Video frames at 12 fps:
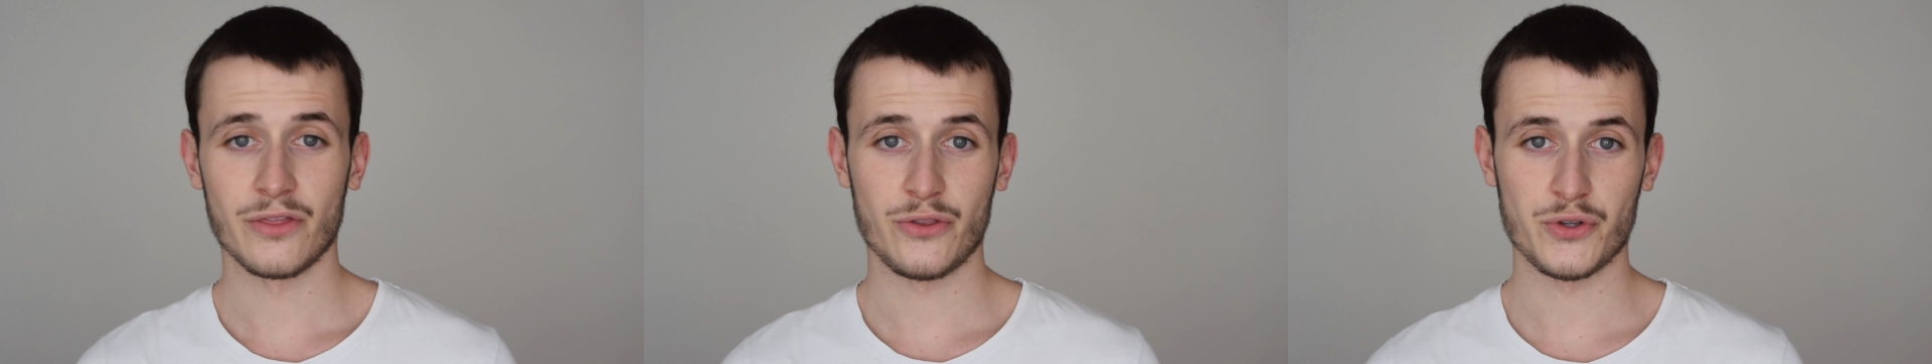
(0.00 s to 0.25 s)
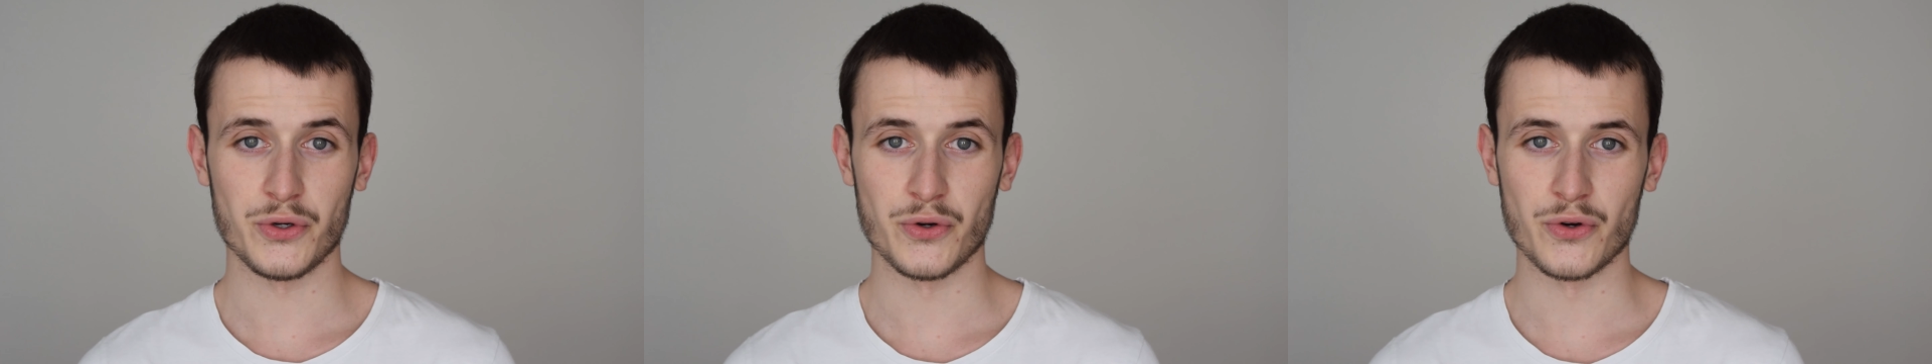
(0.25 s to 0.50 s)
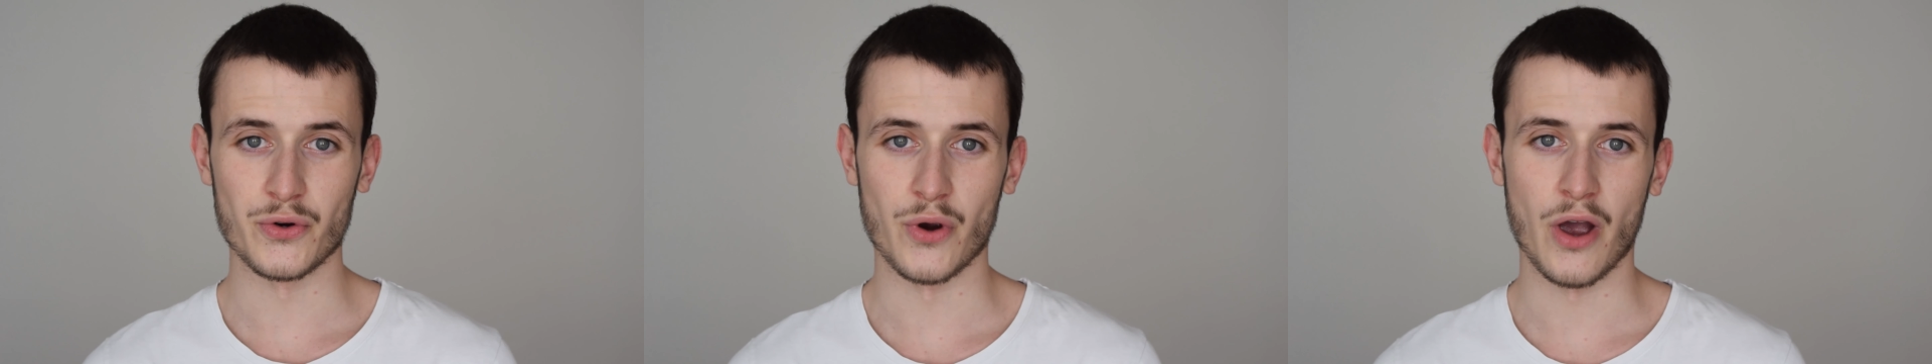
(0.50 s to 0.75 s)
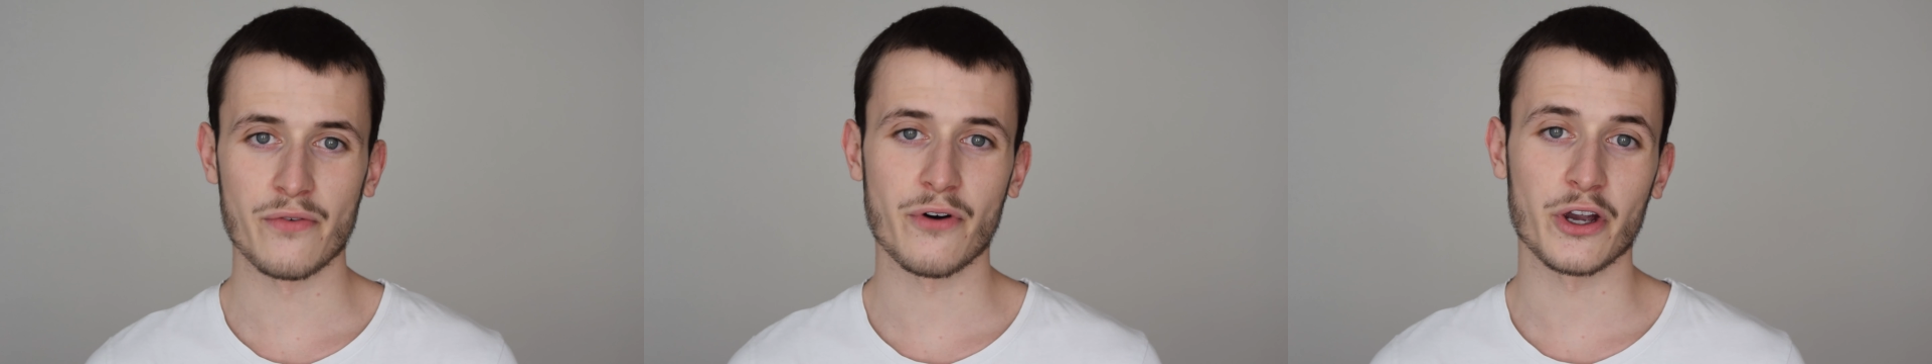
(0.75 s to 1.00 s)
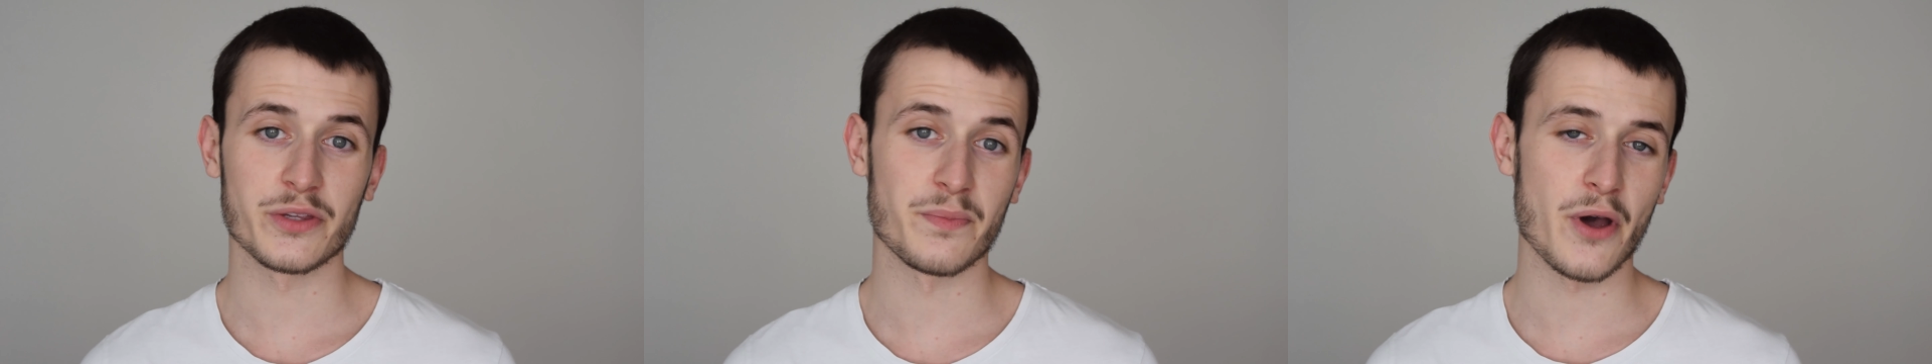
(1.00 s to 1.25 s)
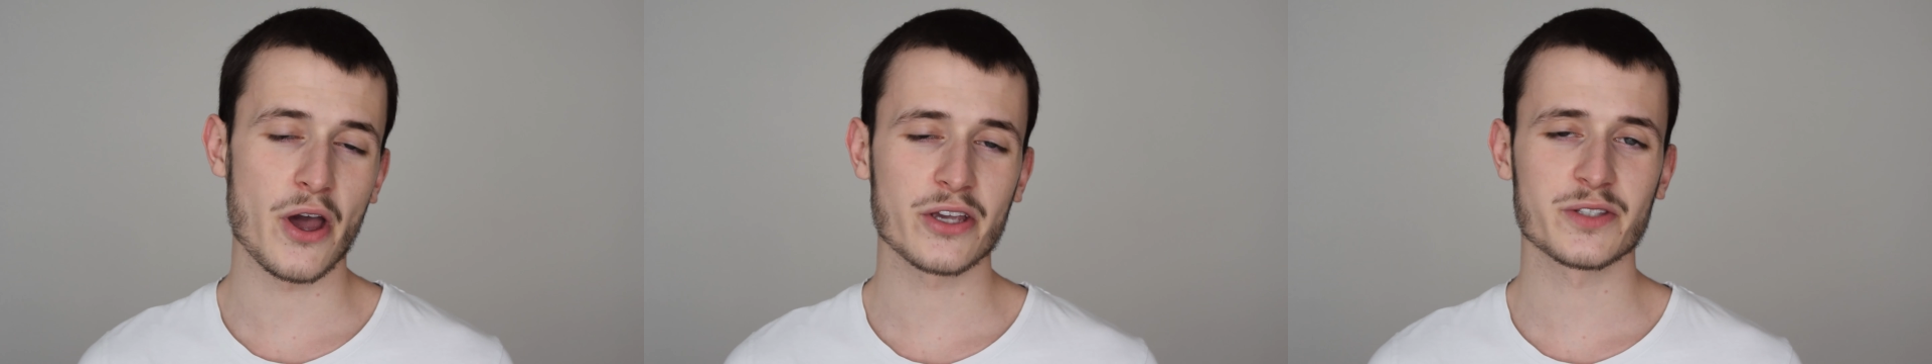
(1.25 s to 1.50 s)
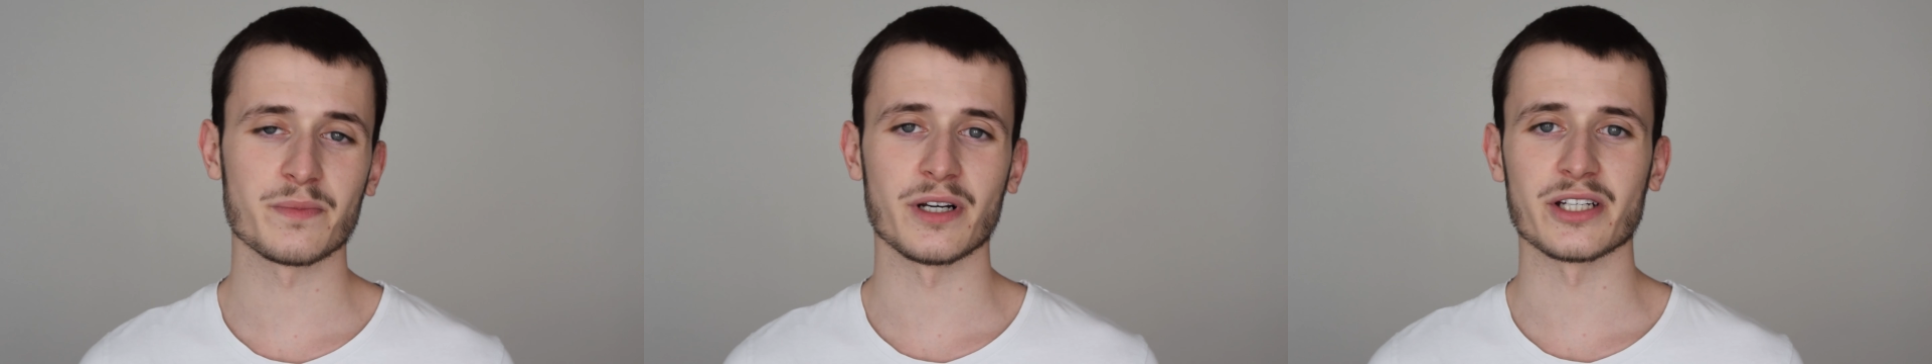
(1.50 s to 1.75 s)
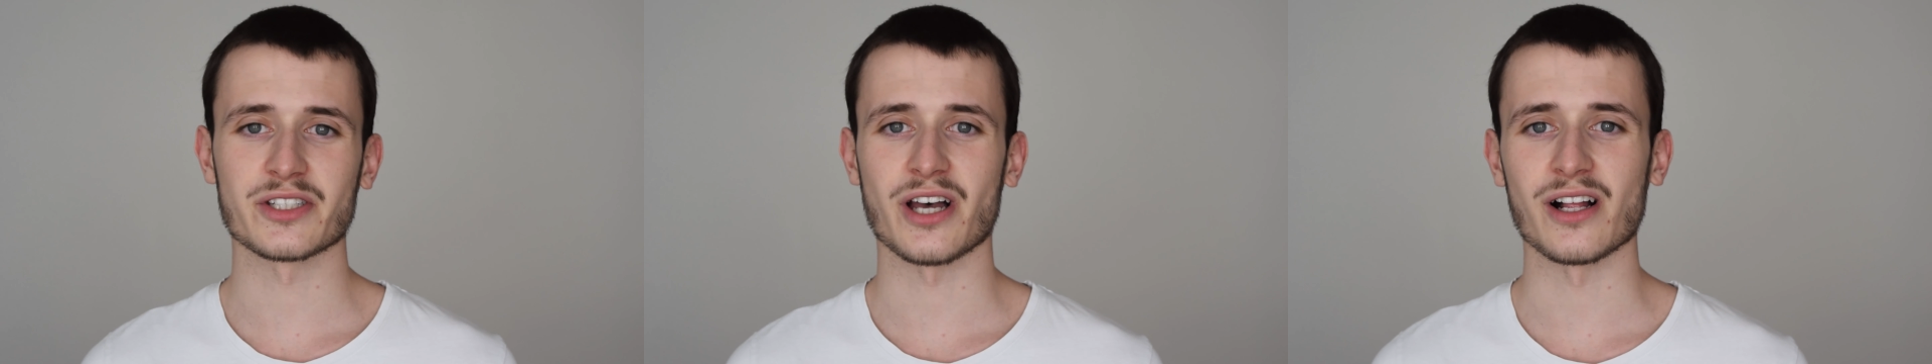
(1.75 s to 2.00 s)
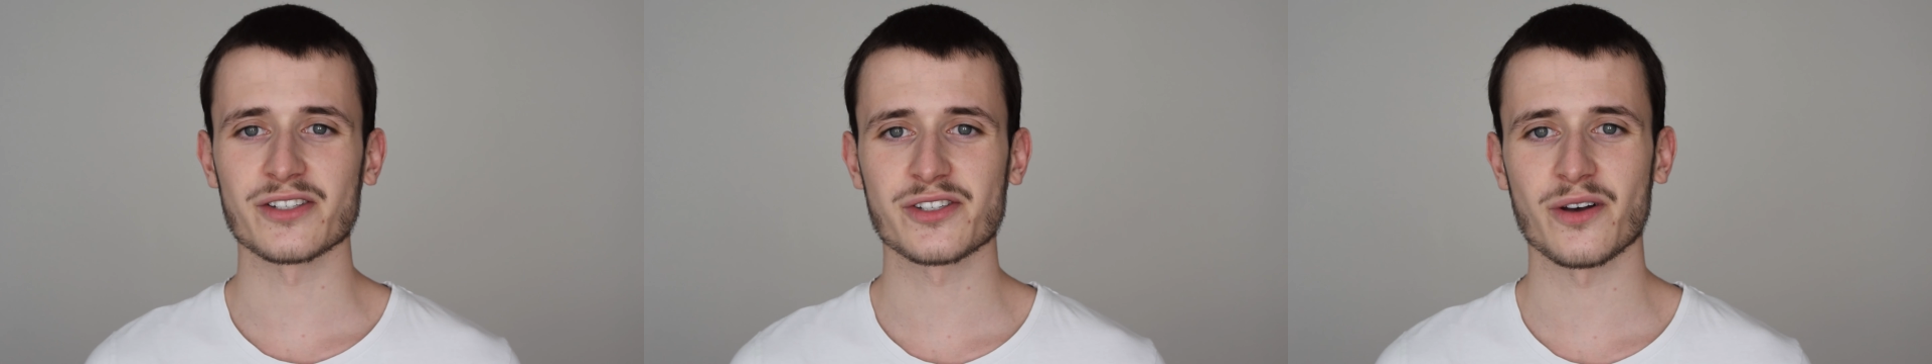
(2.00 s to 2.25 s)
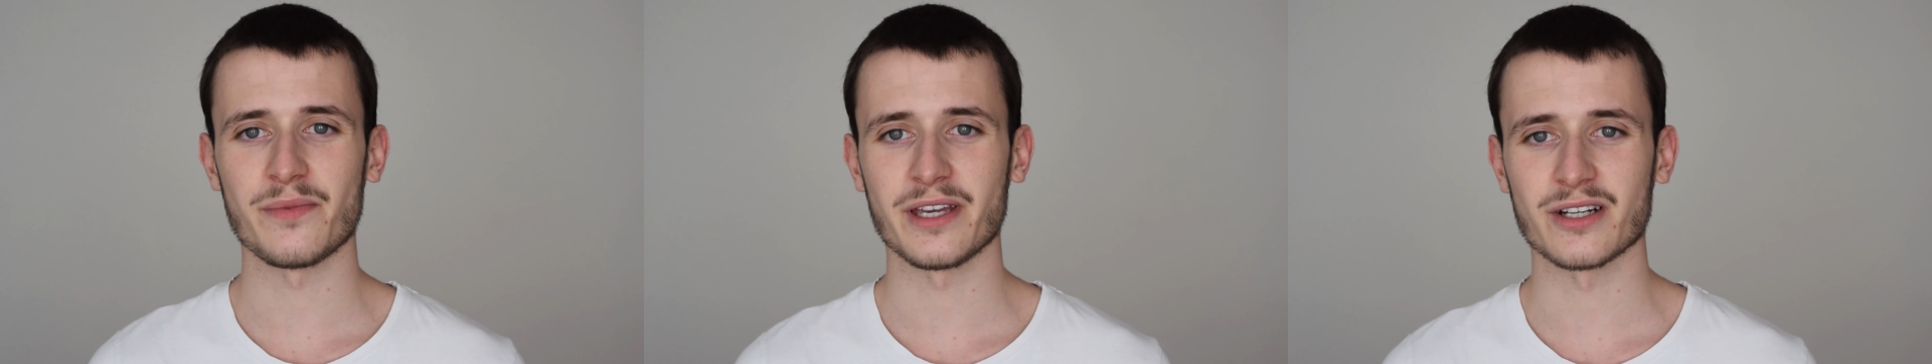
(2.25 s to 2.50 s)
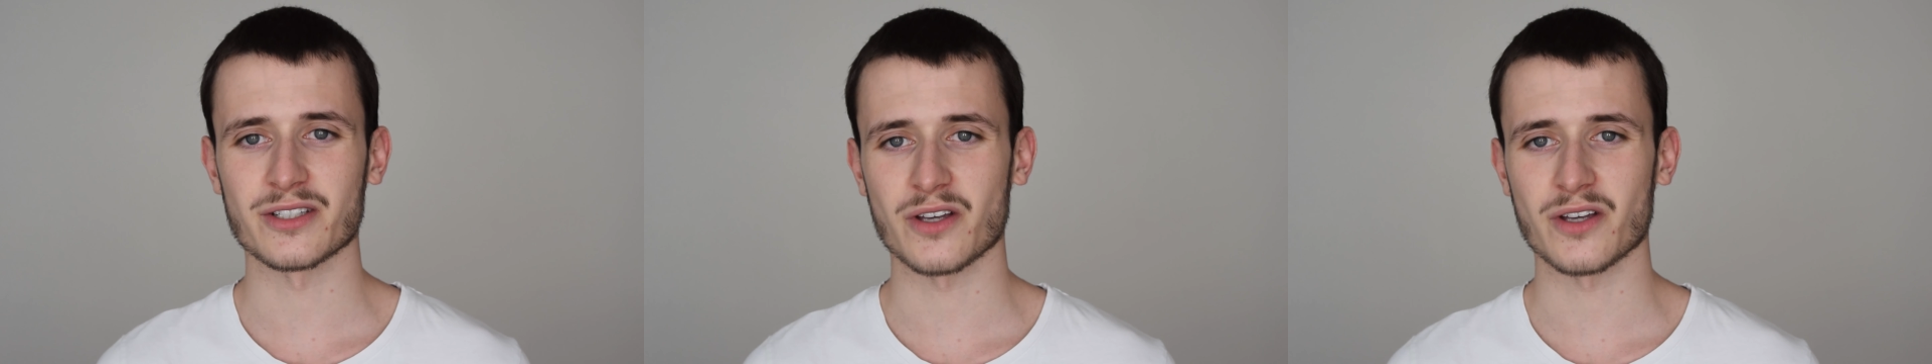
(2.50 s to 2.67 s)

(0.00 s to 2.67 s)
to avoid bugs, but also because